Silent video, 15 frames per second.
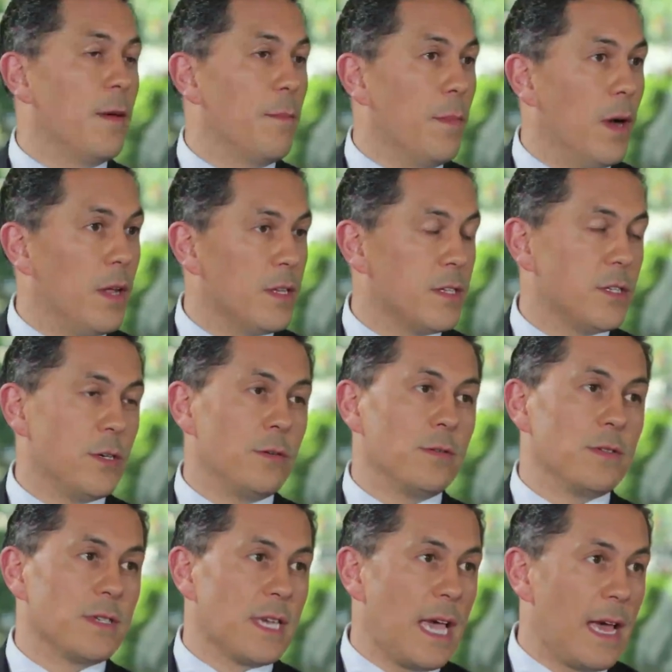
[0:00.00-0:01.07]

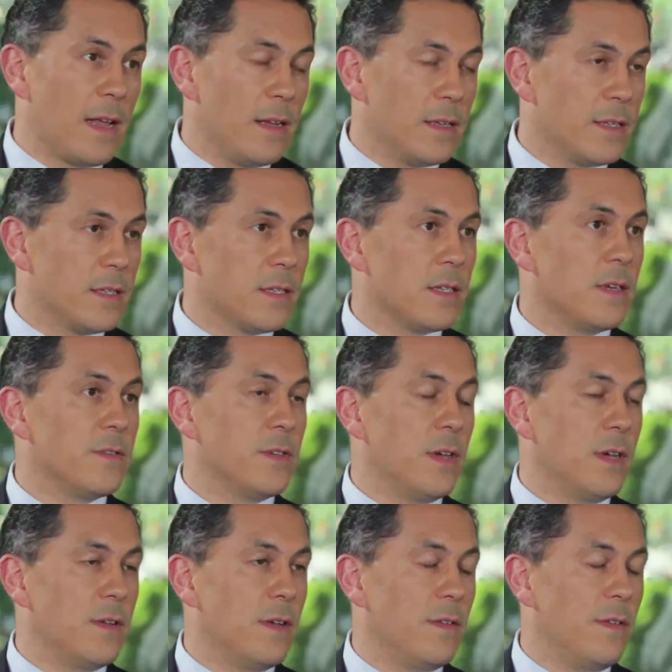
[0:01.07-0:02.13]
milestones, catalysts,
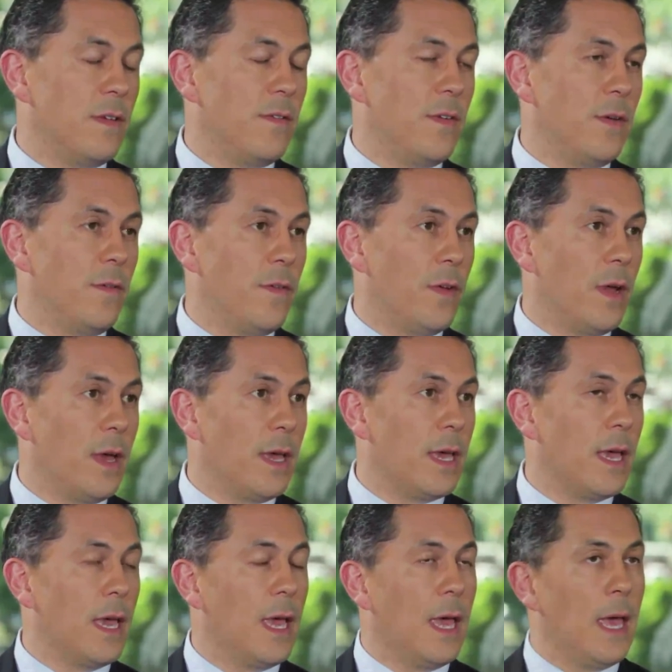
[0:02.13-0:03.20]
if you
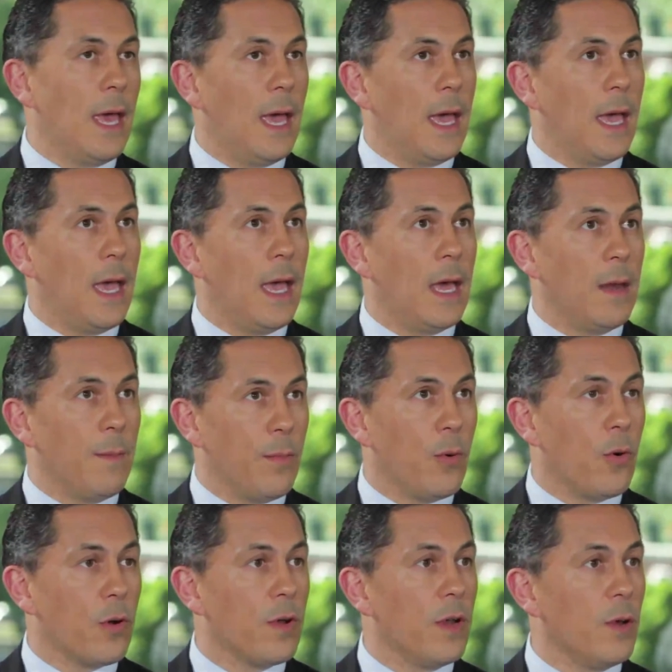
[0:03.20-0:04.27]
like, and
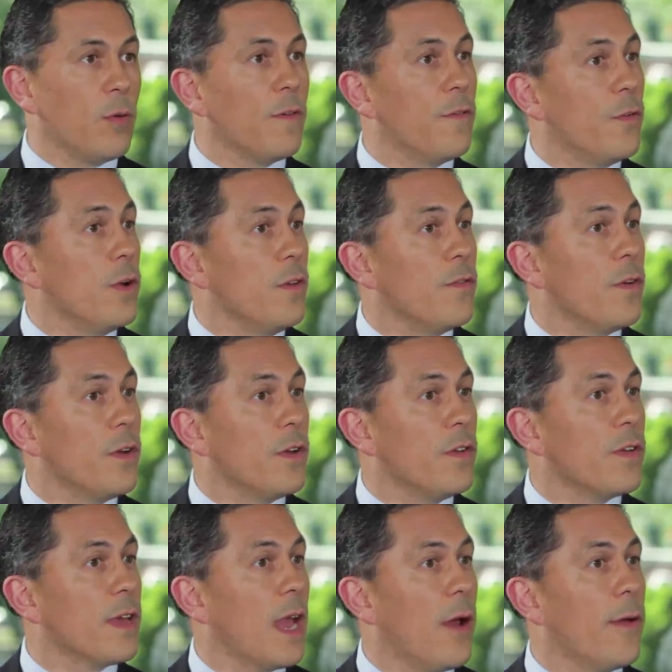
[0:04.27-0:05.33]
importantly we're fully funded
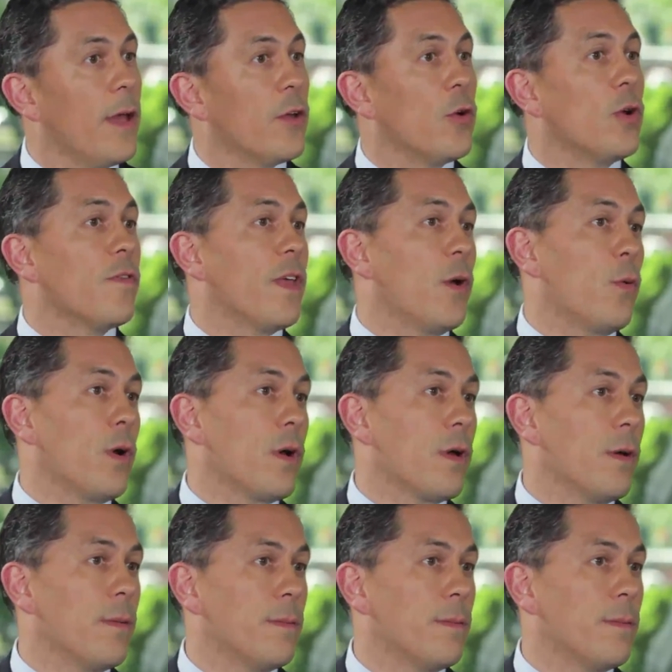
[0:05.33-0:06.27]
to carry out all of that work.